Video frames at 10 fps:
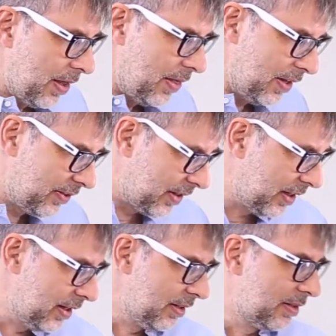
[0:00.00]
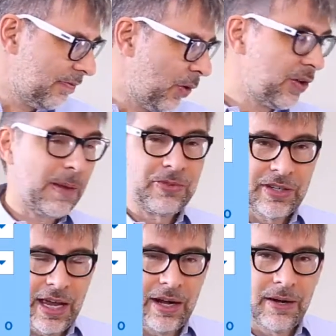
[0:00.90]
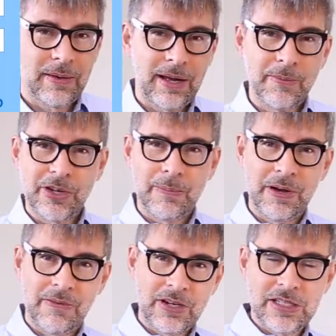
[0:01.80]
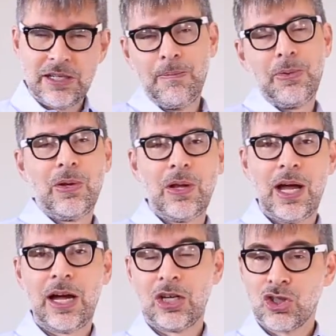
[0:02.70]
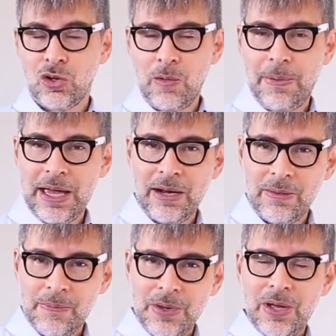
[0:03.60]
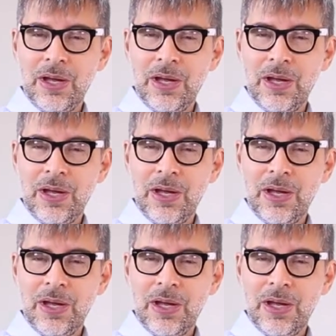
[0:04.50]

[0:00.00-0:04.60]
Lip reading: This is FotoZap Scanner. Comes up in a very simple control panel.